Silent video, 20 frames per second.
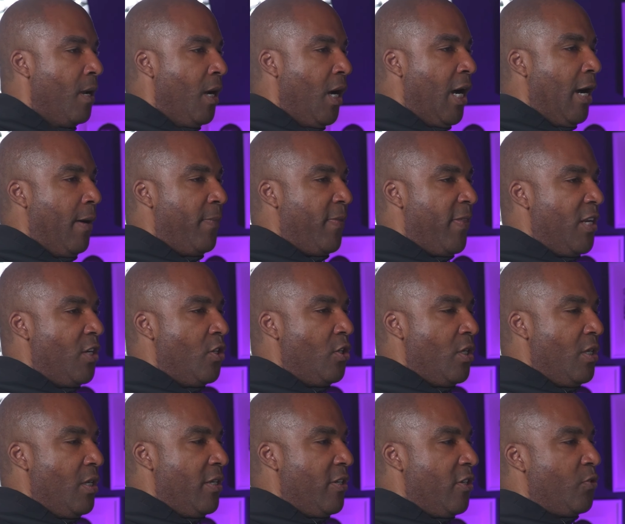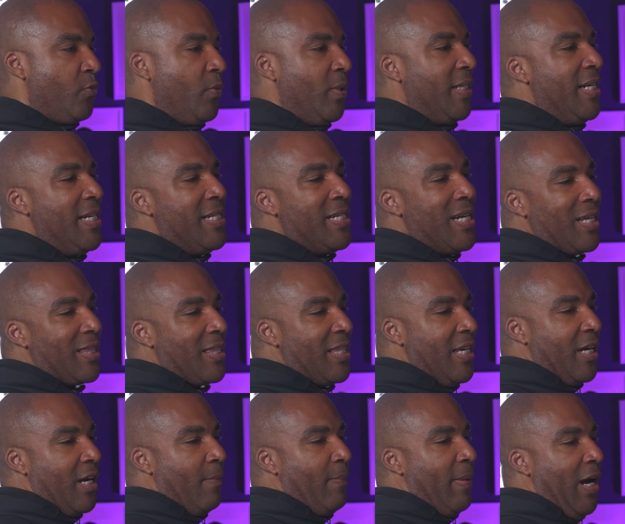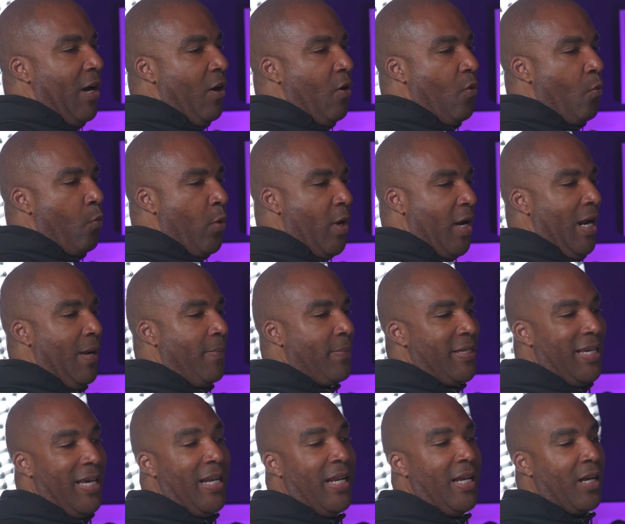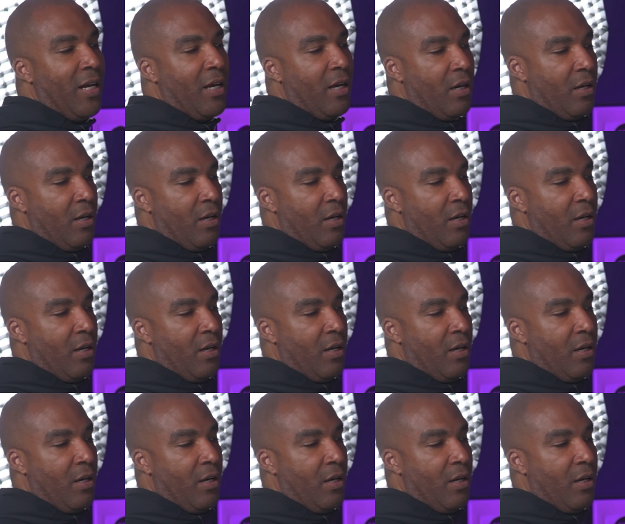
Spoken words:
but then there's really nothing about what I'm getting